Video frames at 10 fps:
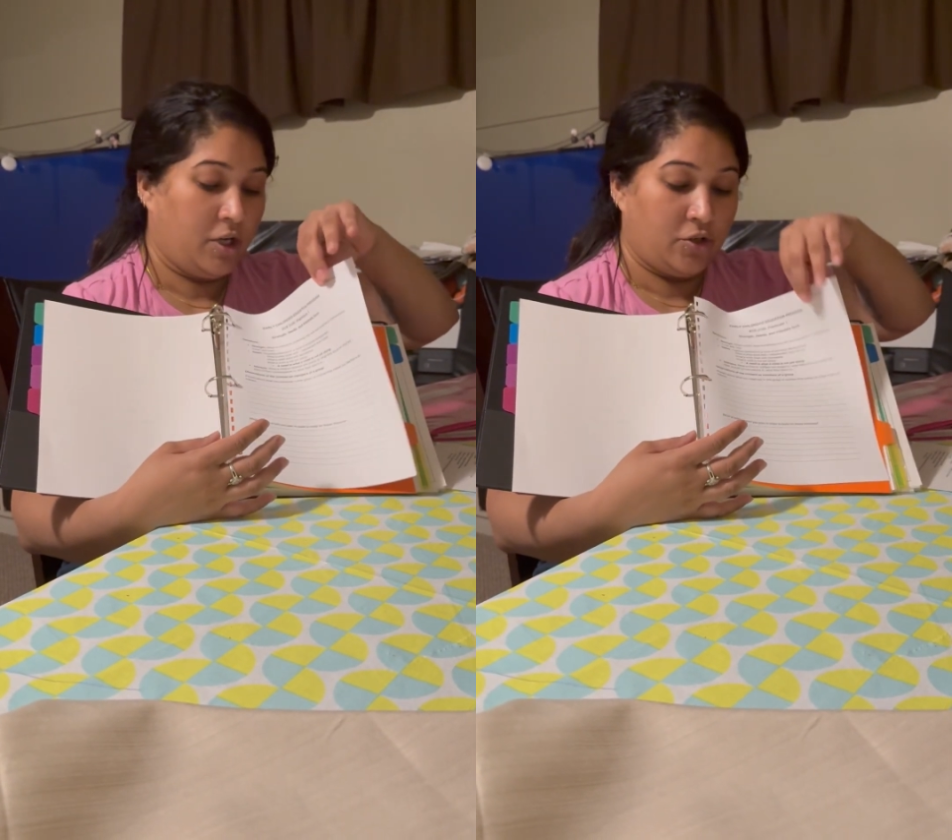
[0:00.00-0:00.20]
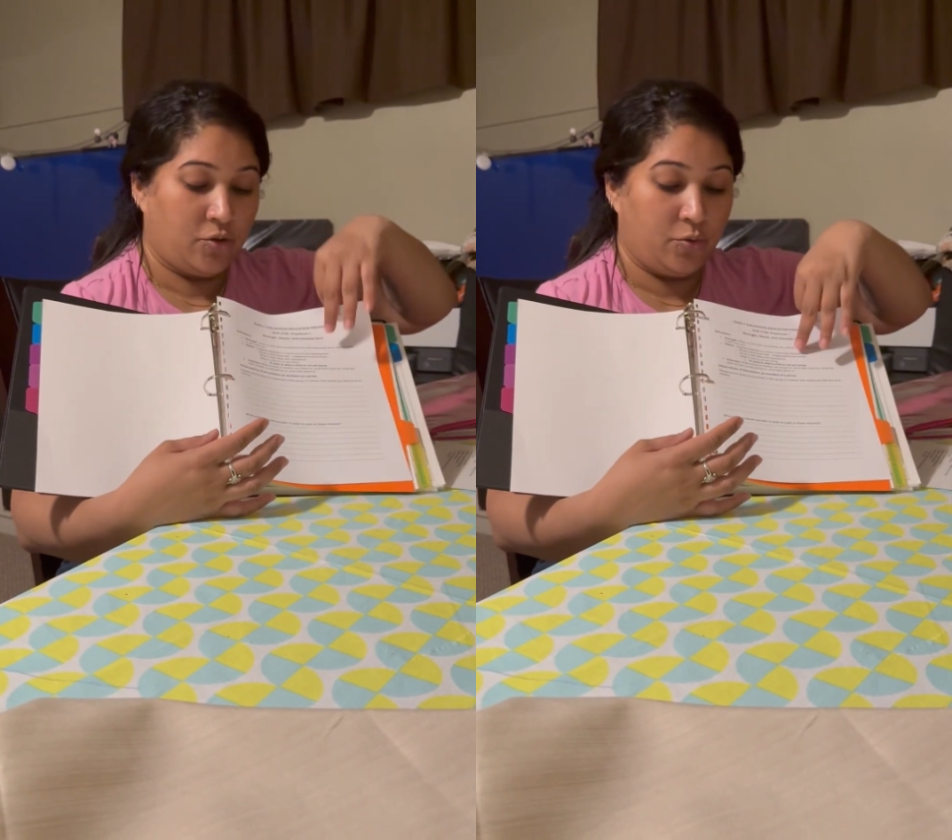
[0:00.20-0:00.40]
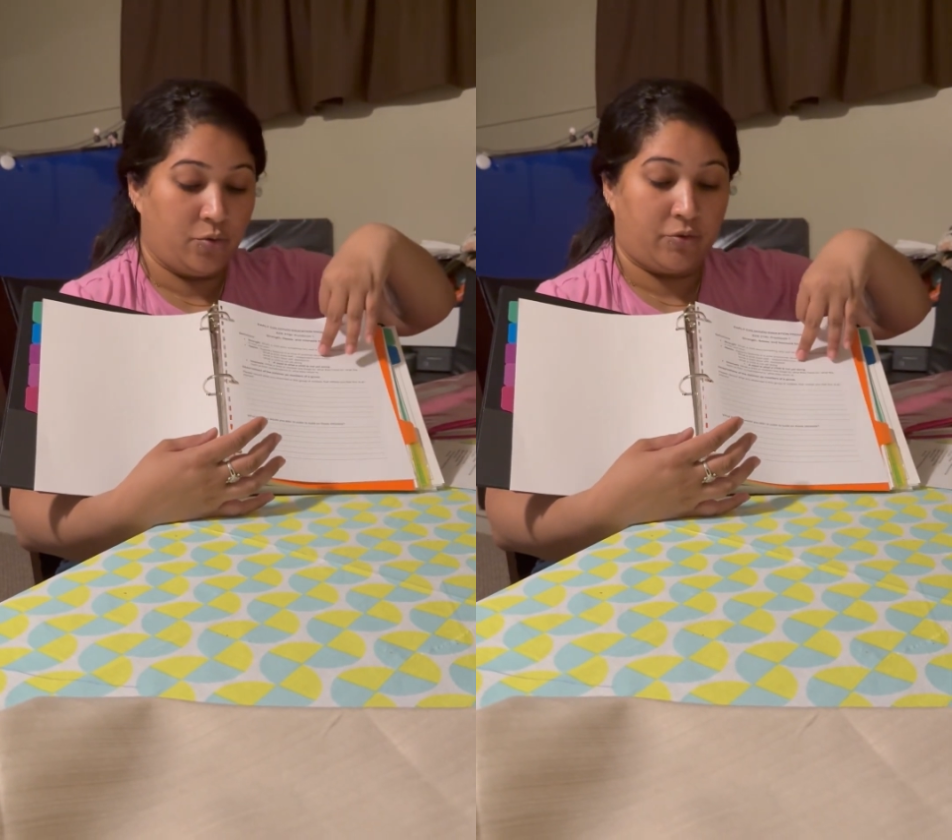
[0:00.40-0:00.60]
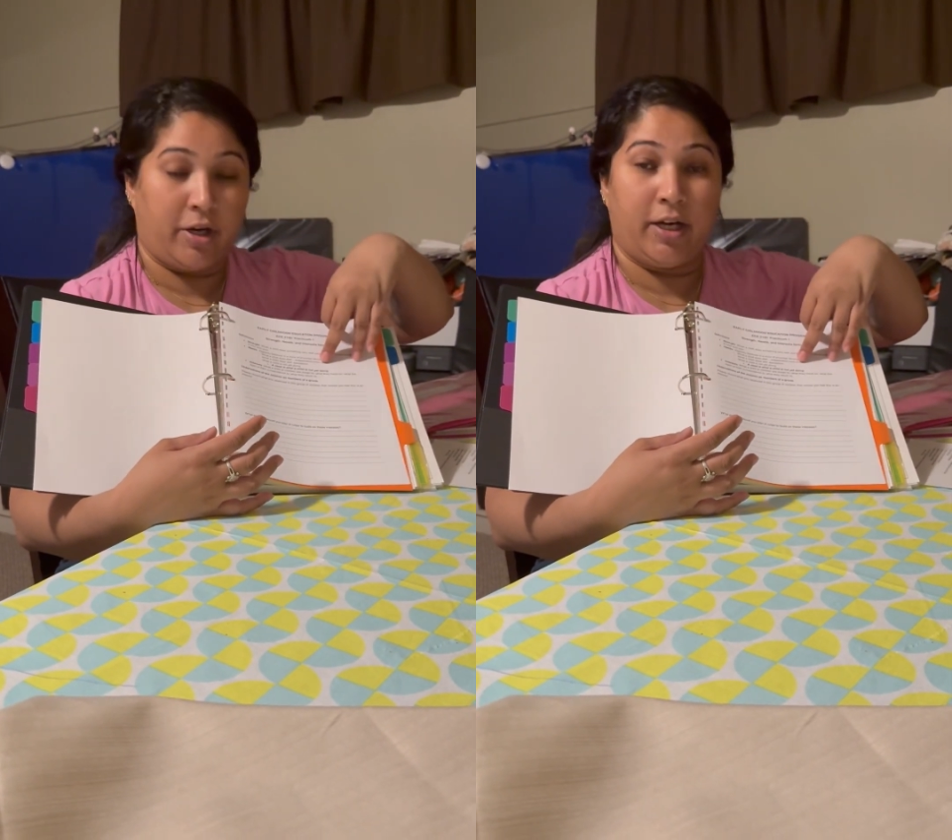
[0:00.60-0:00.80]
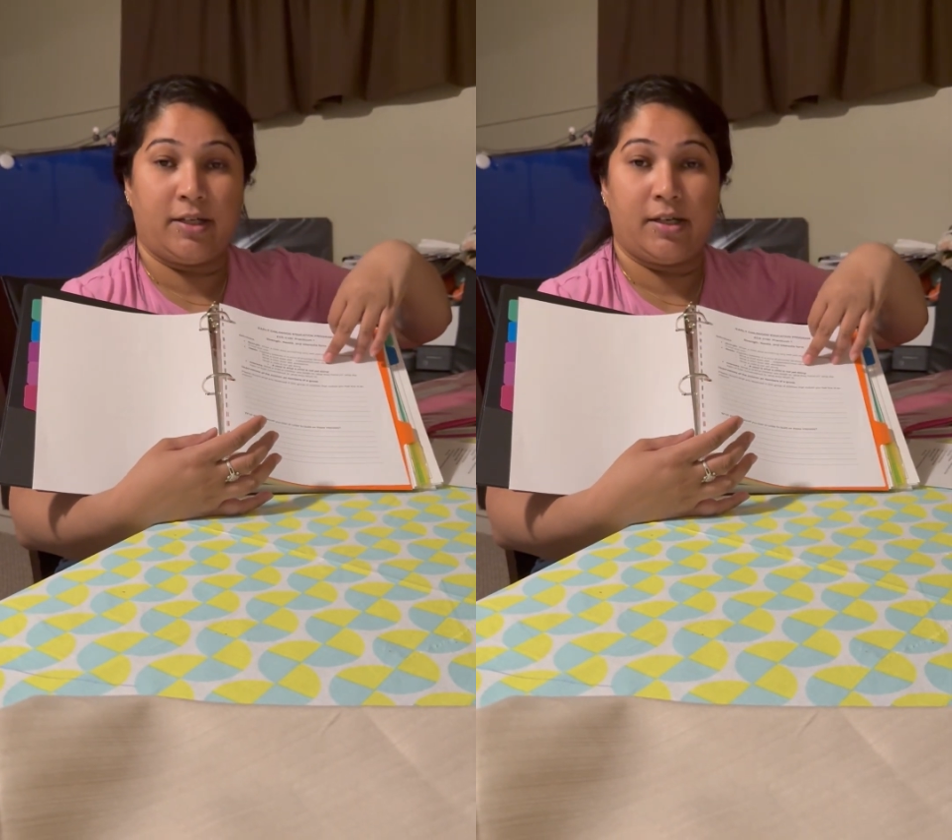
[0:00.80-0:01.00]
to
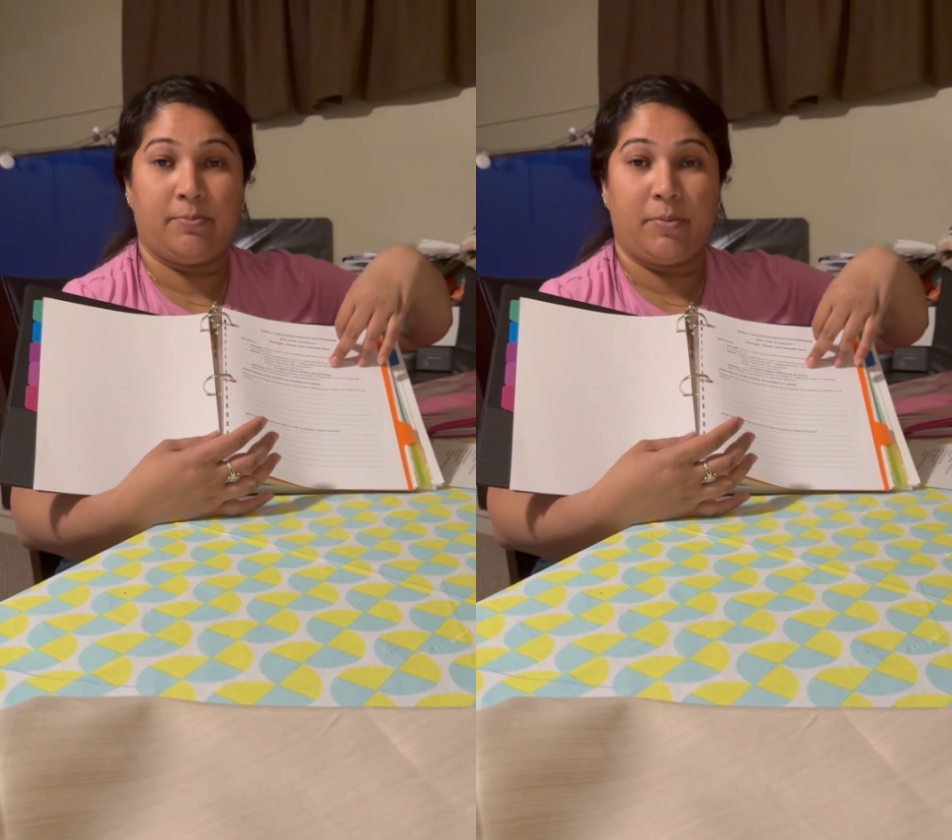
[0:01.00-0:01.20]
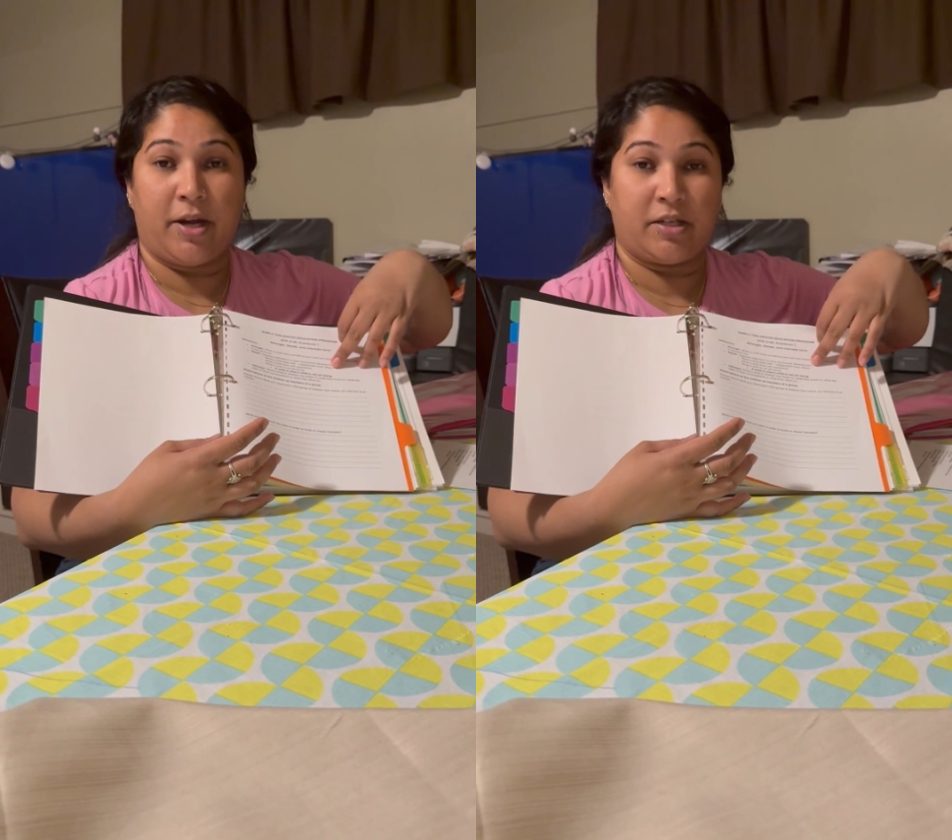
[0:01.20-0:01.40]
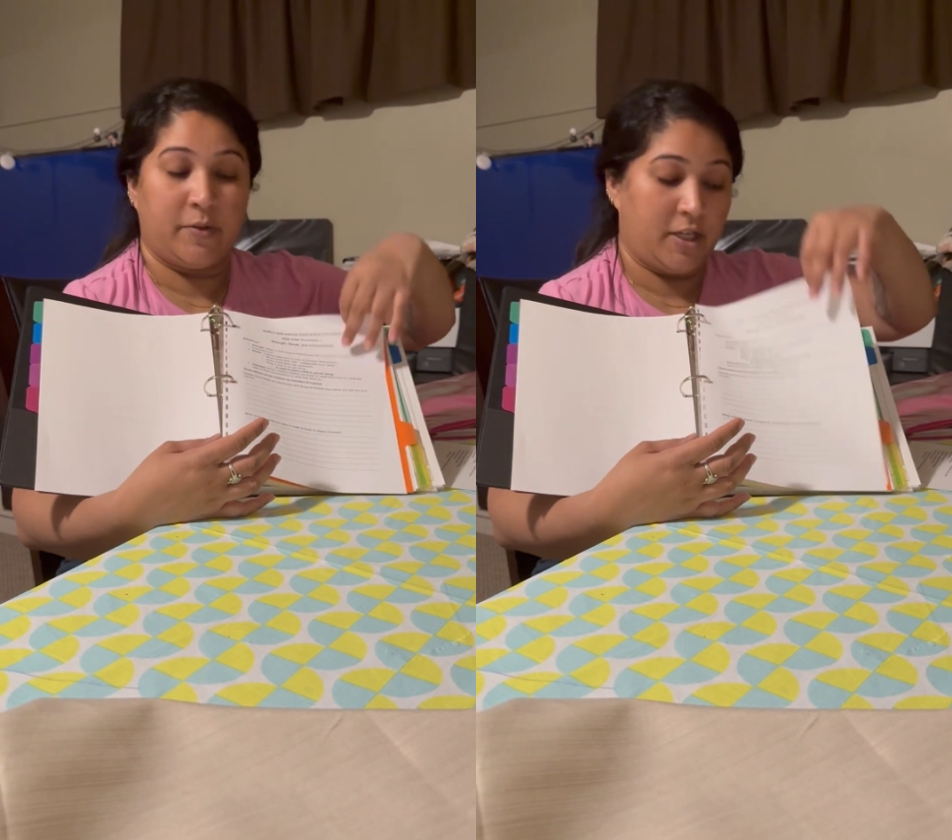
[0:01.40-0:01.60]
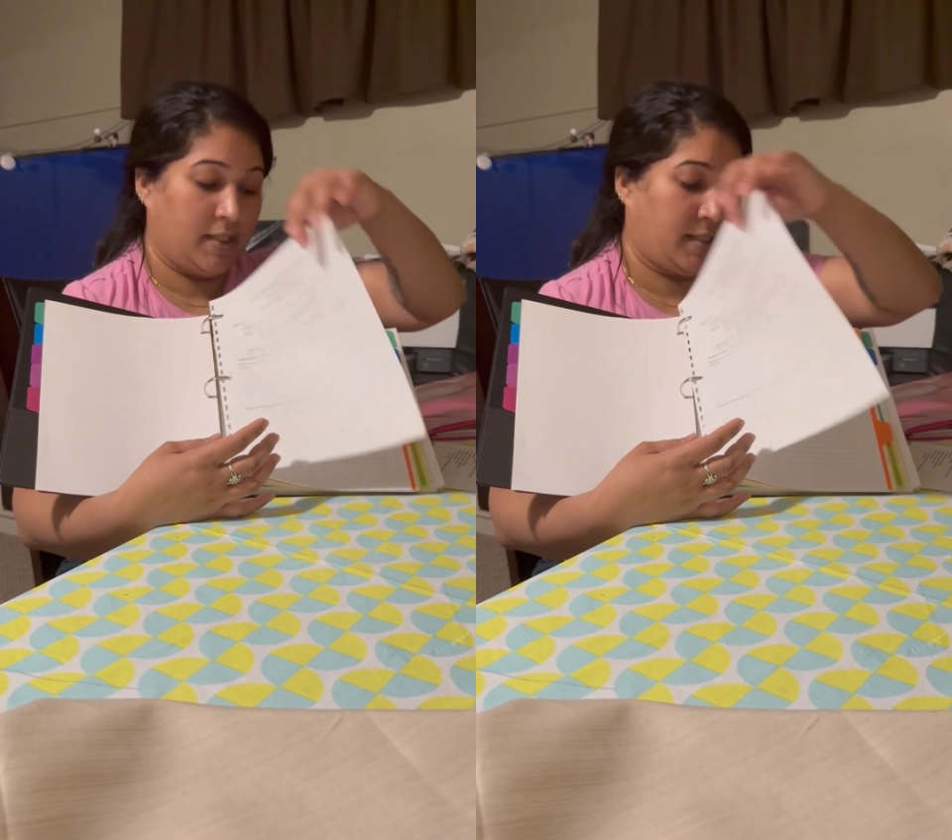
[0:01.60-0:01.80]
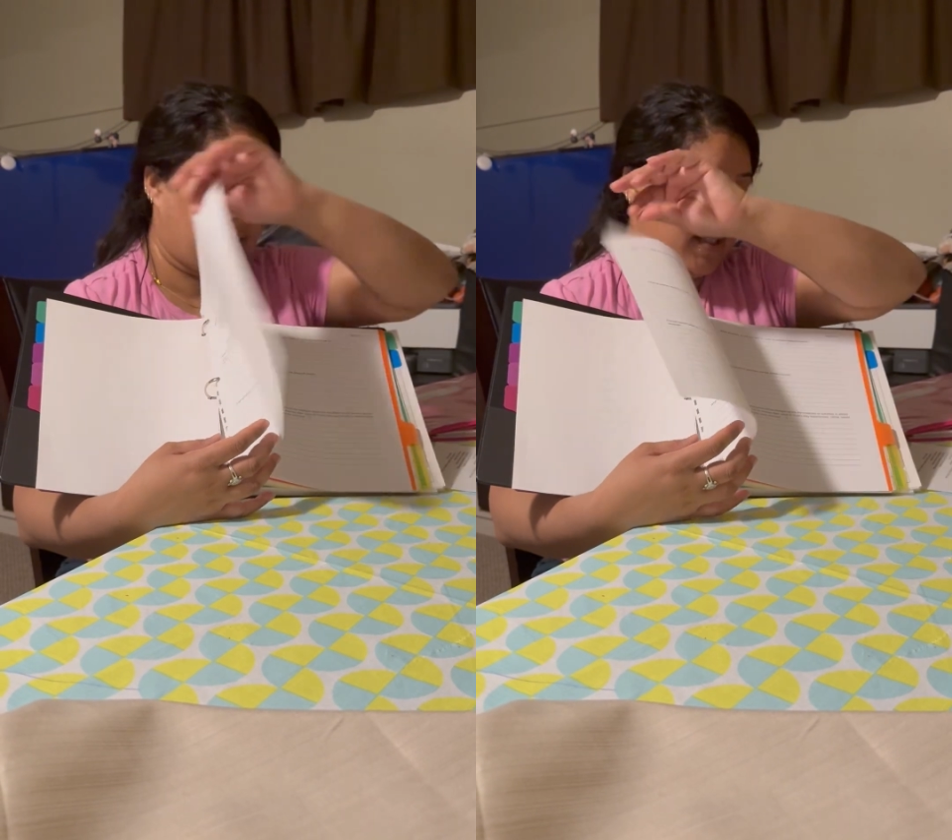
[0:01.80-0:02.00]
create activities
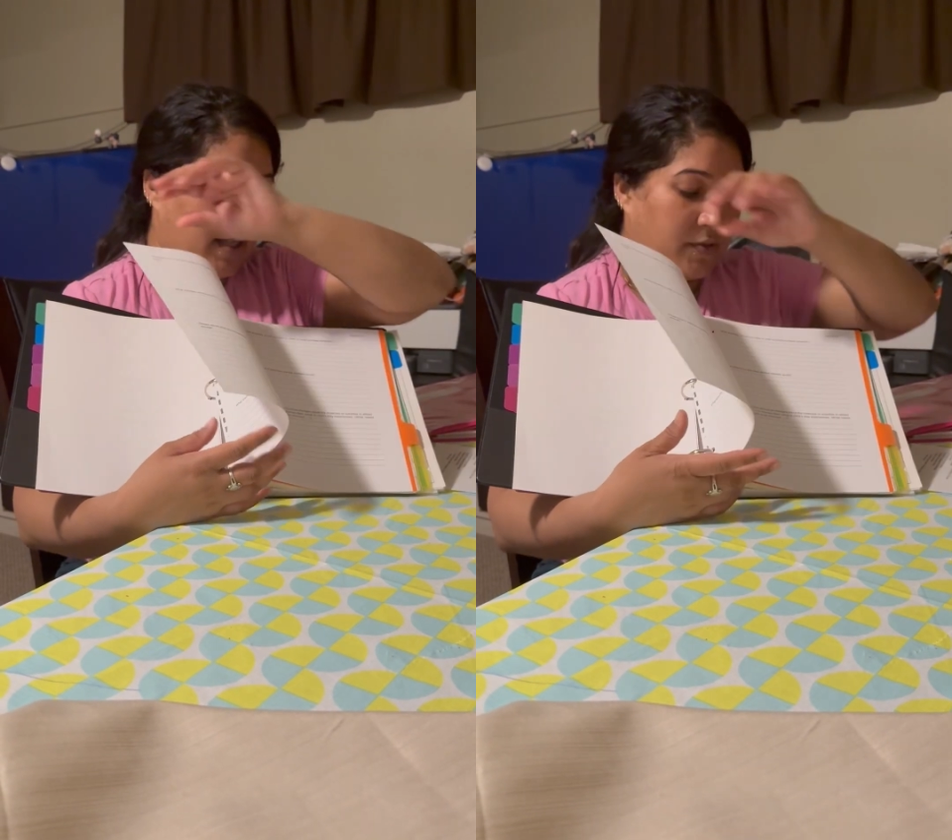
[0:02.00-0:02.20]
and stuff.